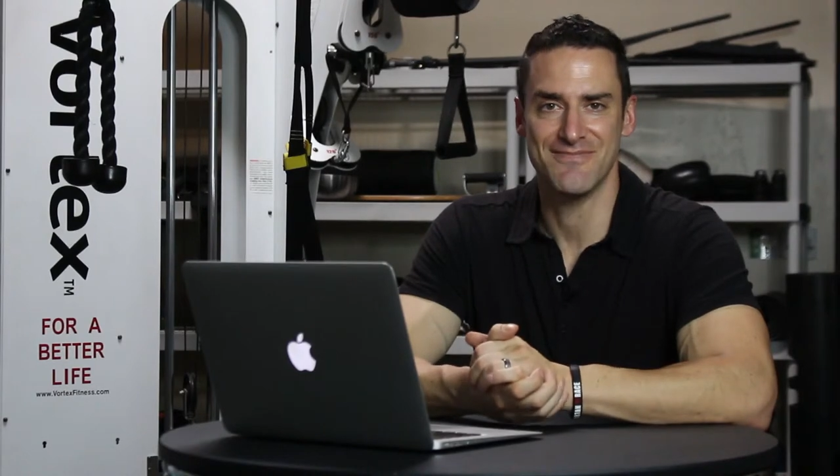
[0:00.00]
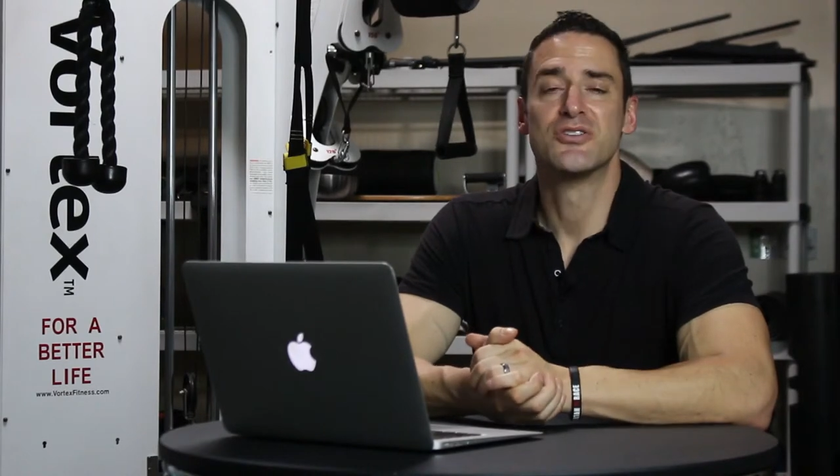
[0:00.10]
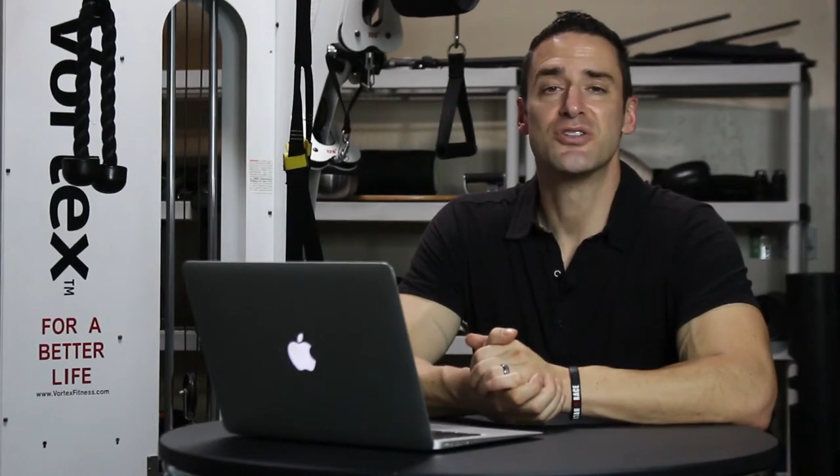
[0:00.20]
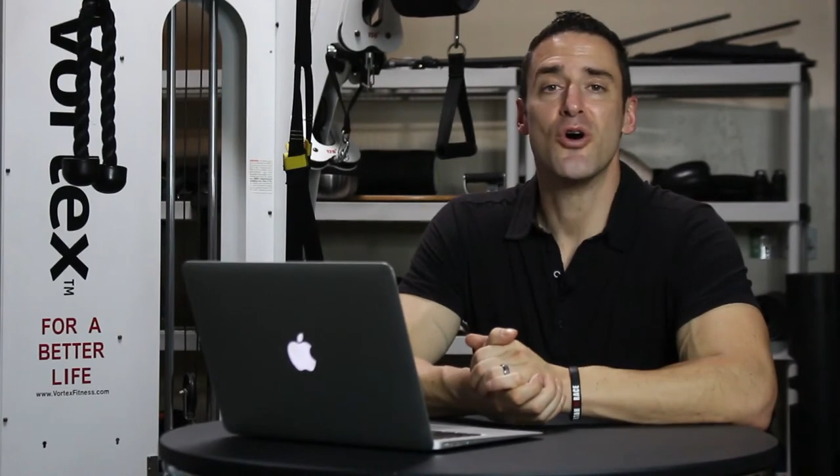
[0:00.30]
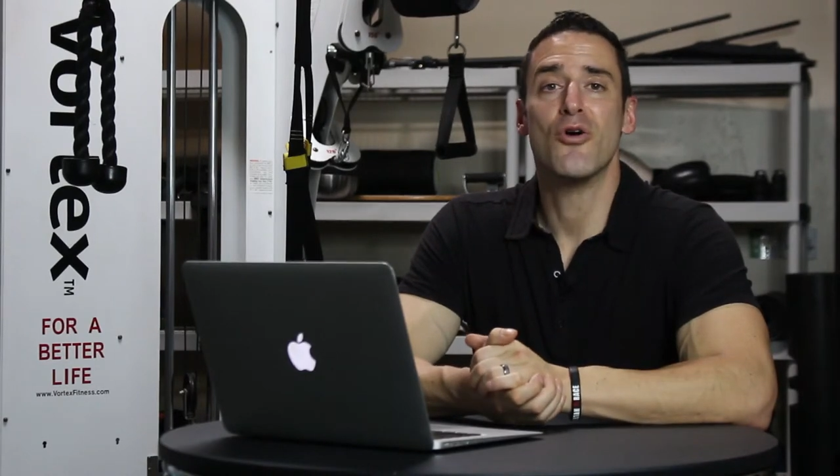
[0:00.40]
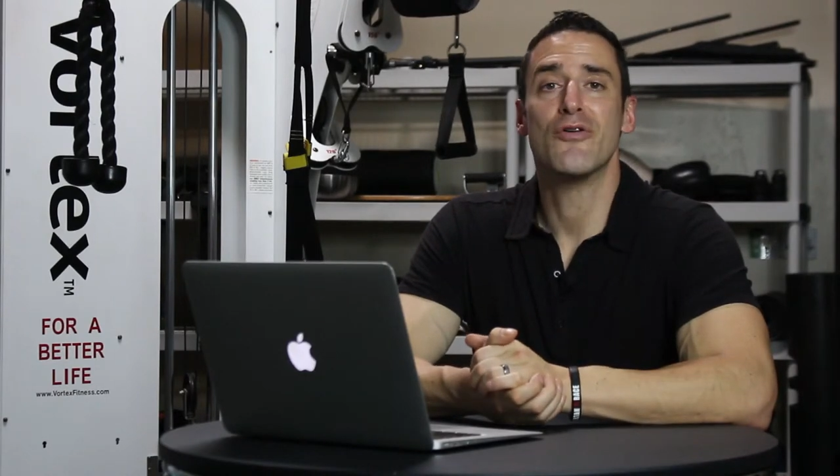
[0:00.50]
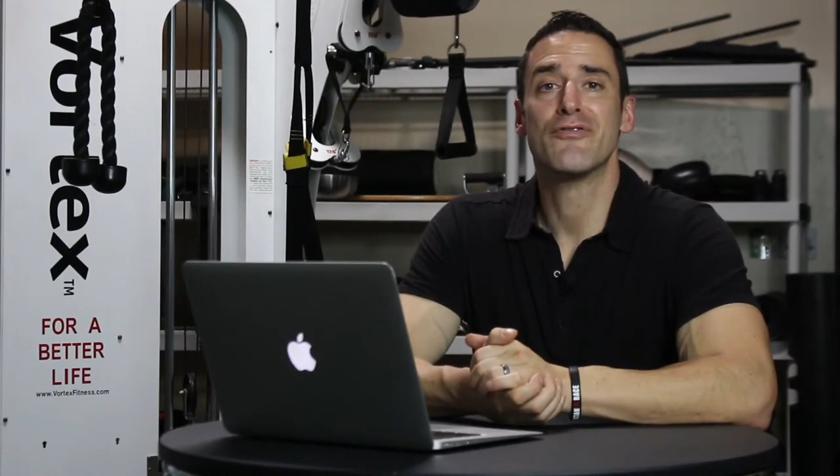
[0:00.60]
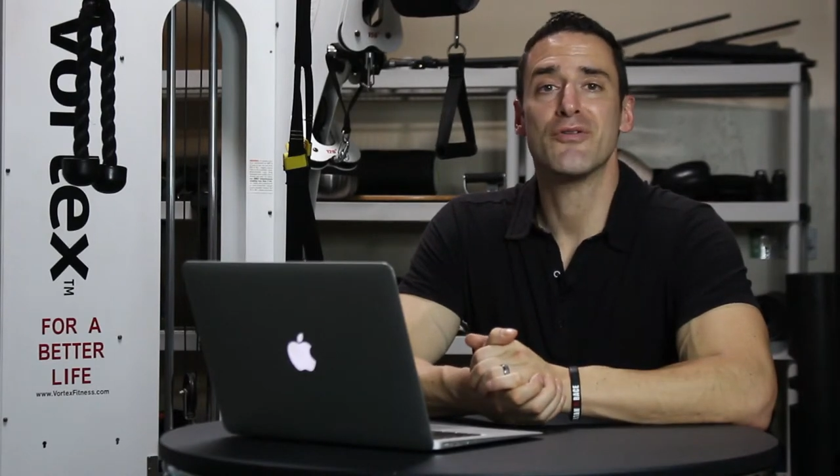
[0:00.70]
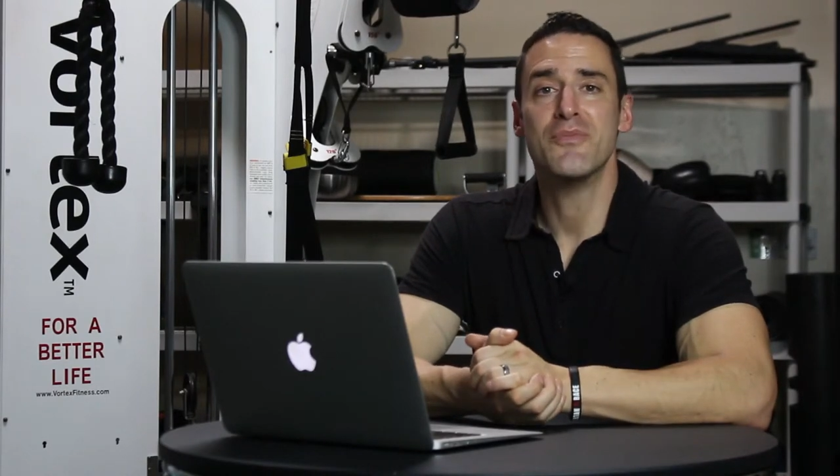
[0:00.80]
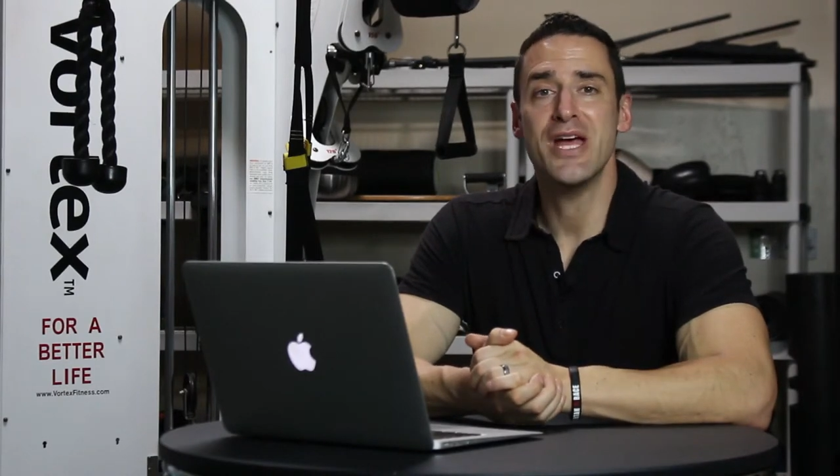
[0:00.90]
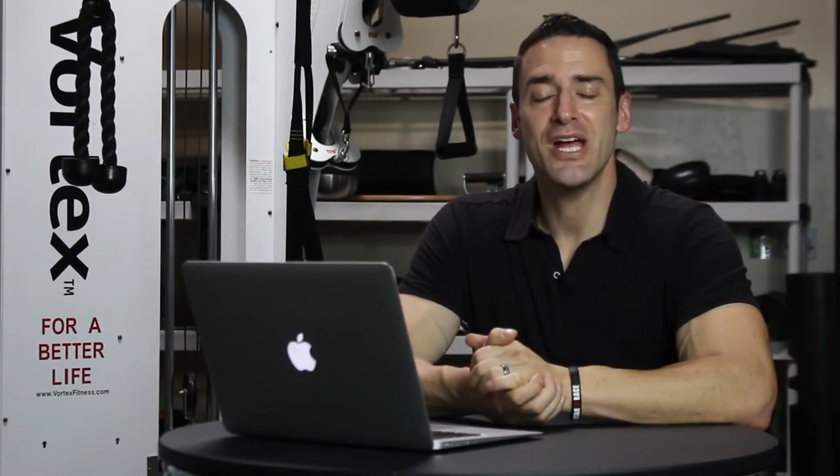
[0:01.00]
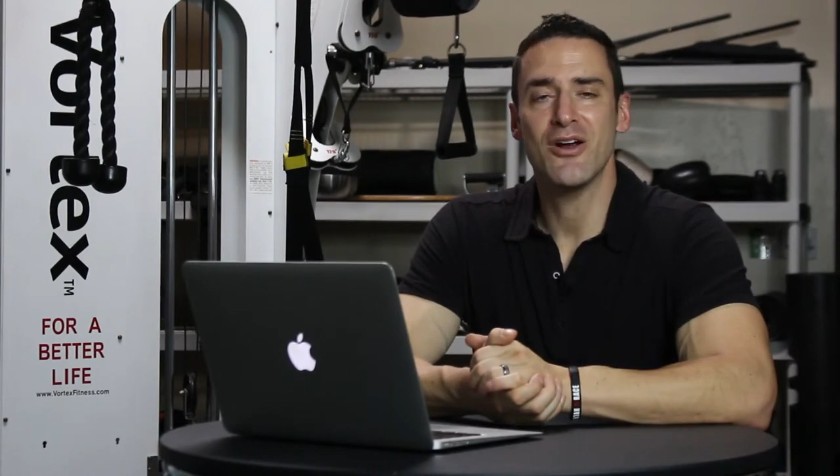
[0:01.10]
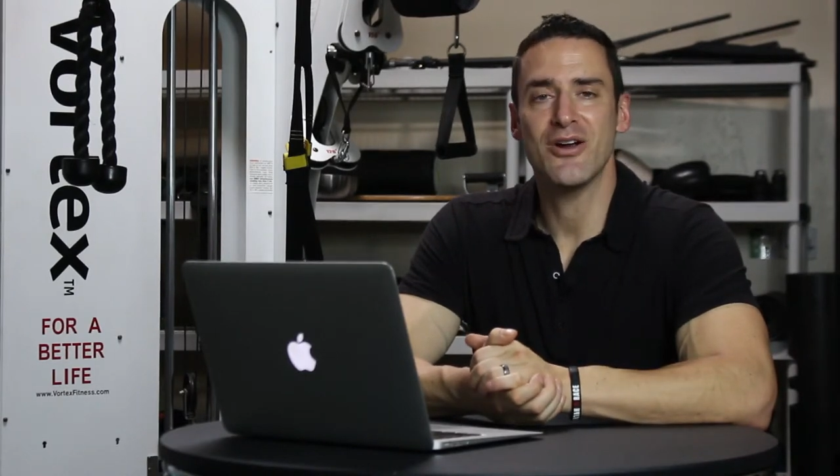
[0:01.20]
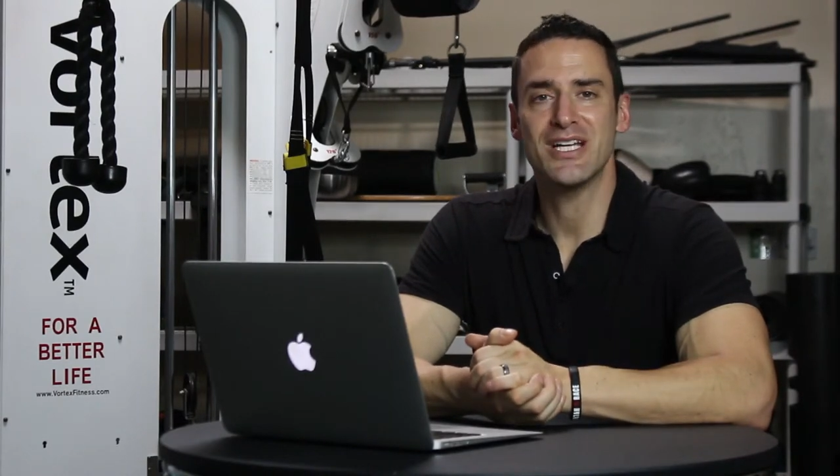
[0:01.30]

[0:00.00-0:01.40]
So from there,